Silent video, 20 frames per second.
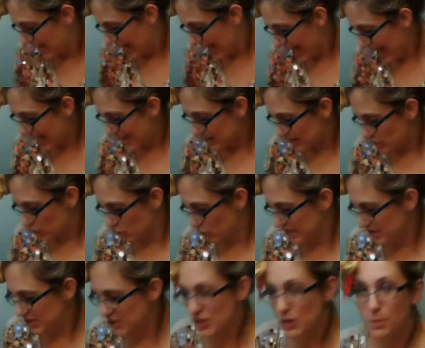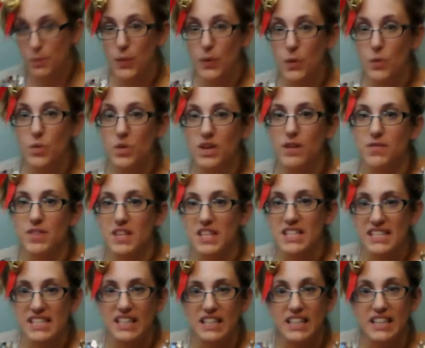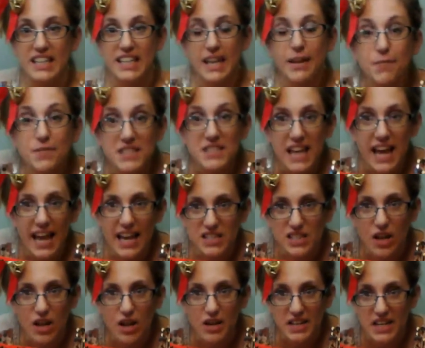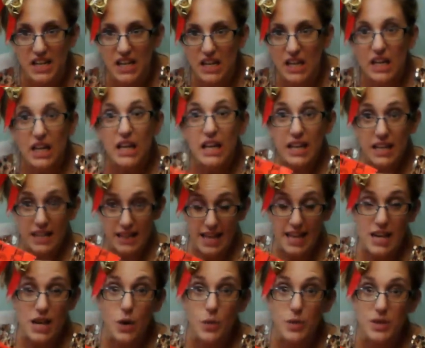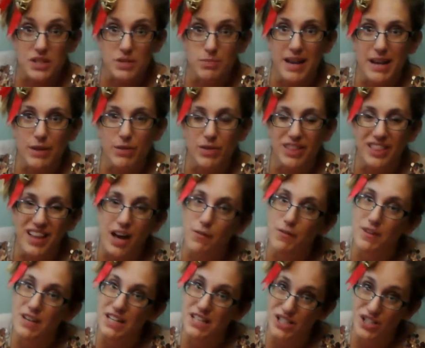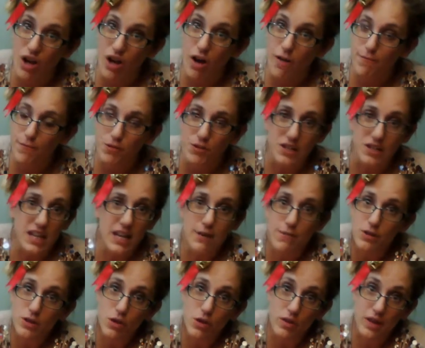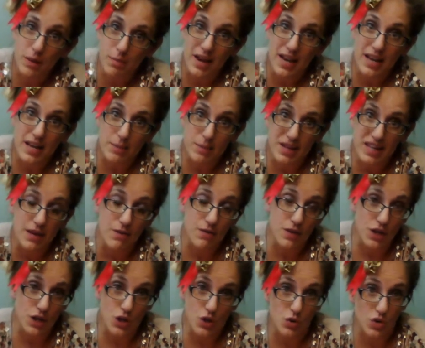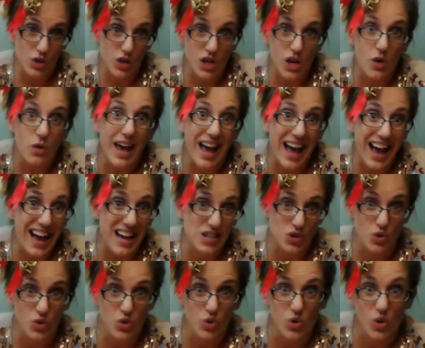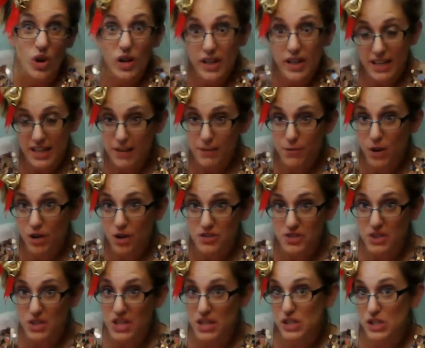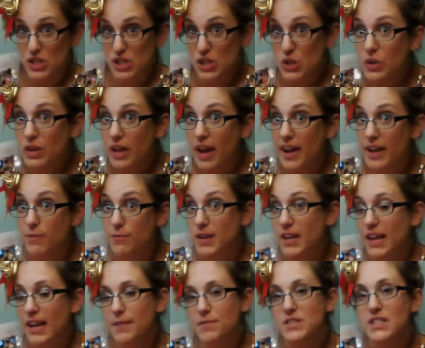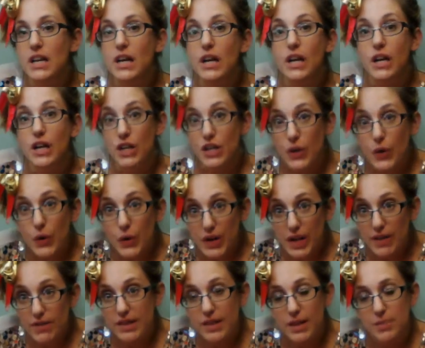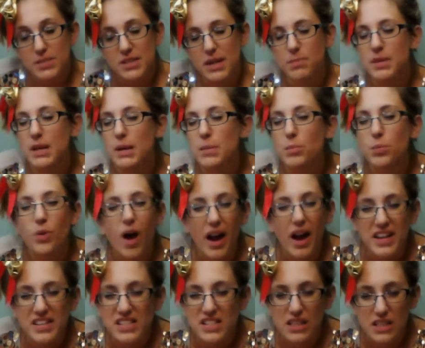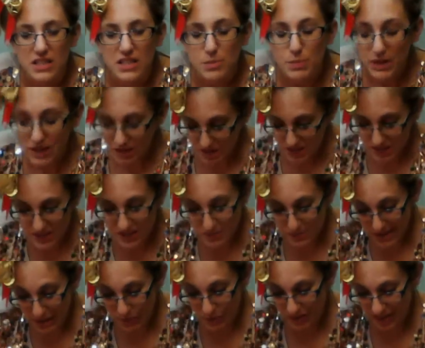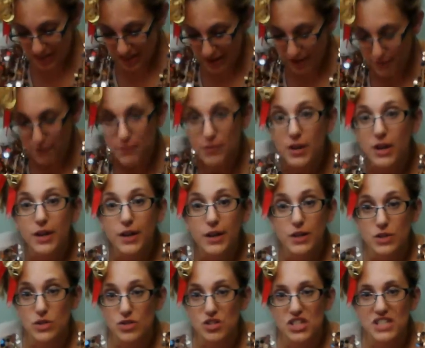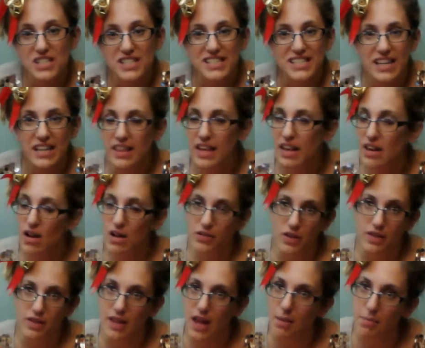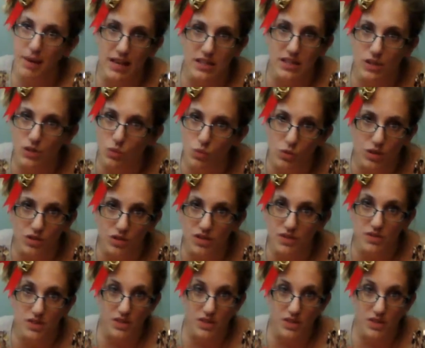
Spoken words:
And once you put one of these little gift tags on here, they know it's made with love and it's thoughtful. And even though they might be giving you, cash or gift cards or things you like for gifts, you're giving them something priceless because it's made with love. So just stick that on, and that makes a world of